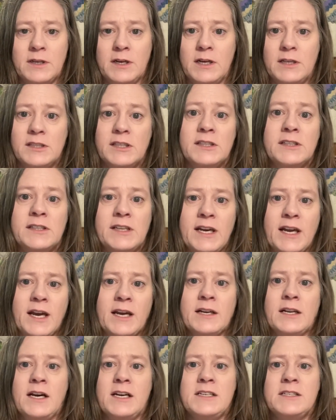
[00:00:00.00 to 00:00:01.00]
and then Dan
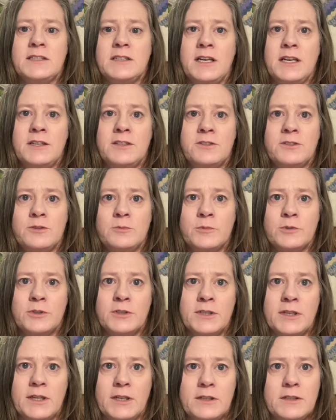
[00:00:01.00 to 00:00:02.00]
and I stayed two
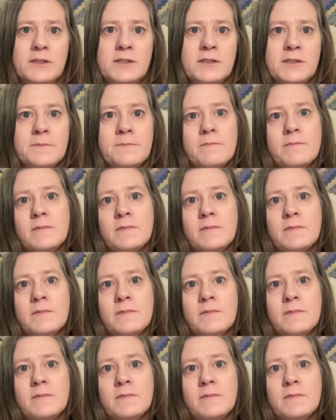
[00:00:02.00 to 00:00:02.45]
more days,